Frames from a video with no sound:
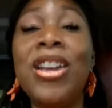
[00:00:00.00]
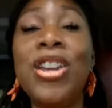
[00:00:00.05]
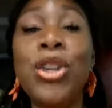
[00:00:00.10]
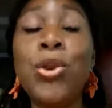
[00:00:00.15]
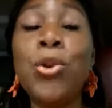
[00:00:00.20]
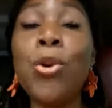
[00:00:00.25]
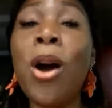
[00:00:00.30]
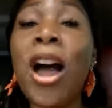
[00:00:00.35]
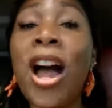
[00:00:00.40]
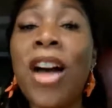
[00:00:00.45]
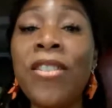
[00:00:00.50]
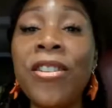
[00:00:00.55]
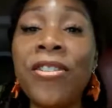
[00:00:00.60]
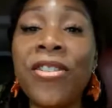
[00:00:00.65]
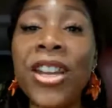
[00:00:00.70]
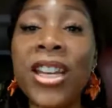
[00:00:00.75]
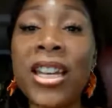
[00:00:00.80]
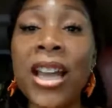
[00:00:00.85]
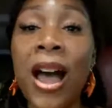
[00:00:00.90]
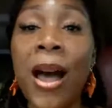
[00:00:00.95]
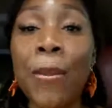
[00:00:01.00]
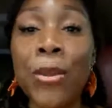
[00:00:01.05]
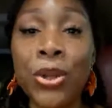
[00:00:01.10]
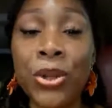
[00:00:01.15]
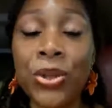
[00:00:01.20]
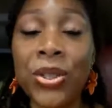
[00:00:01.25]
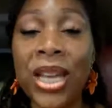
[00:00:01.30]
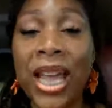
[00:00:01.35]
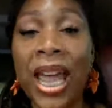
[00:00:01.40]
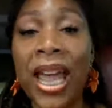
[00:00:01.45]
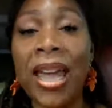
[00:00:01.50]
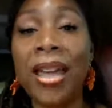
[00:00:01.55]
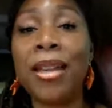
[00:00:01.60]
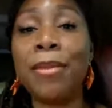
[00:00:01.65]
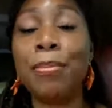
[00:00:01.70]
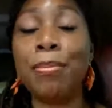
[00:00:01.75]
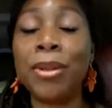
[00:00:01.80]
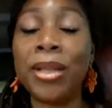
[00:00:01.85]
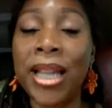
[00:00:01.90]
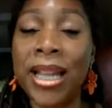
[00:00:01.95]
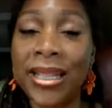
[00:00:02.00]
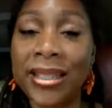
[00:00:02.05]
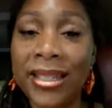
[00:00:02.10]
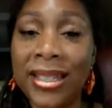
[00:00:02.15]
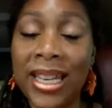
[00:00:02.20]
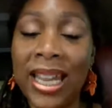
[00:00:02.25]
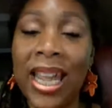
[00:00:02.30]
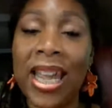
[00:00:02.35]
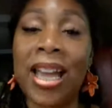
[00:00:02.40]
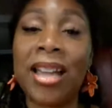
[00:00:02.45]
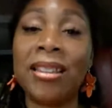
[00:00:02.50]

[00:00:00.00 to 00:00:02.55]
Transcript: You all have a phenomenal day, blessed day.